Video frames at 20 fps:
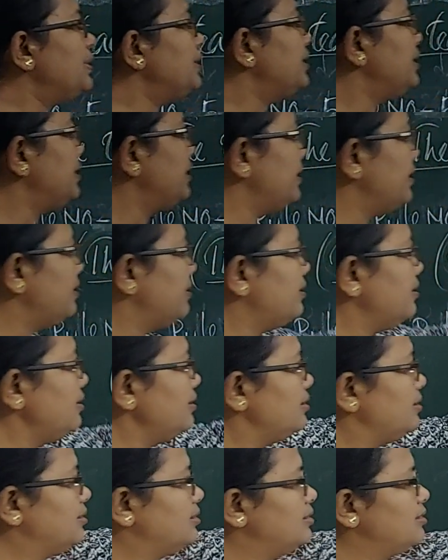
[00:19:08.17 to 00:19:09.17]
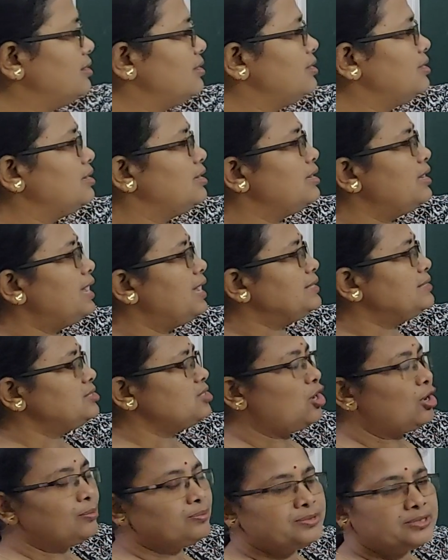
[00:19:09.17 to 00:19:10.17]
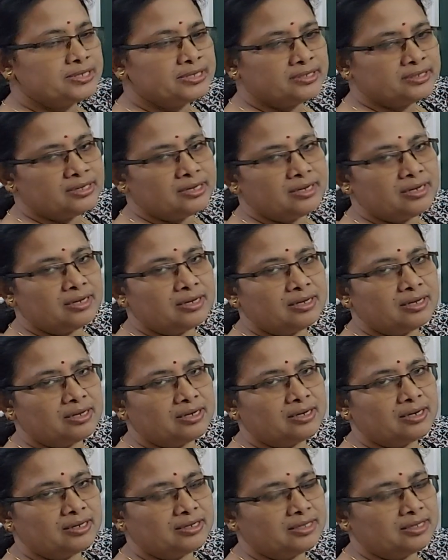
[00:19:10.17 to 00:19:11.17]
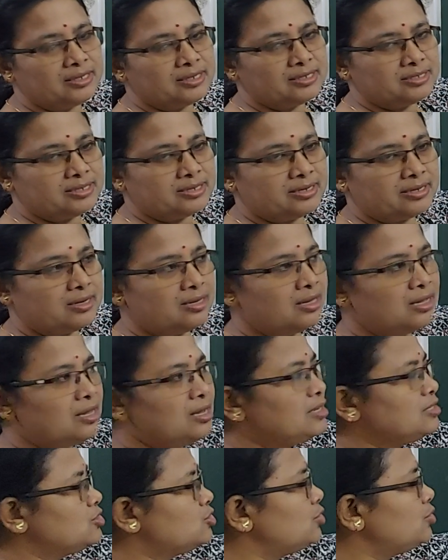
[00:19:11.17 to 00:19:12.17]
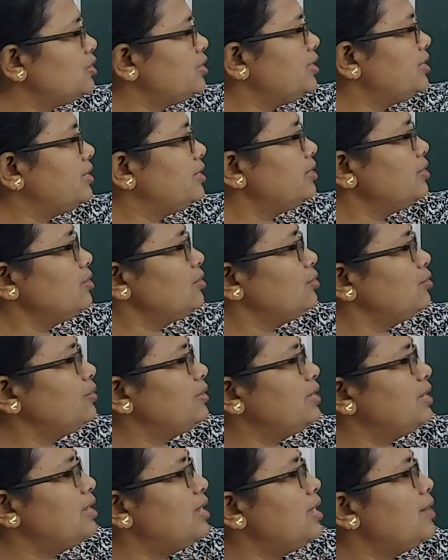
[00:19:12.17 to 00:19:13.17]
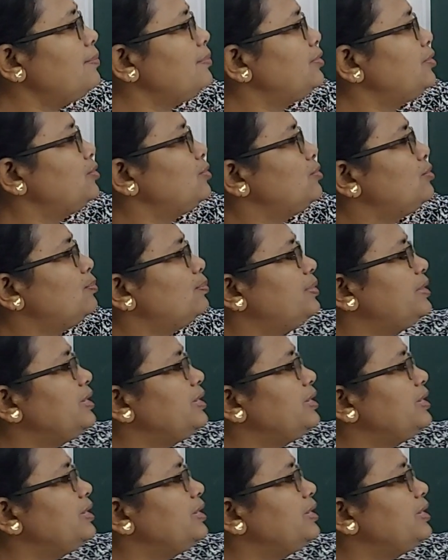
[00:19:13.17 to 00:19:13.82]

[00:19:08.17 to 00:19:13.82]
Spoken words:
But here, as an object, nothing is here. So here we have to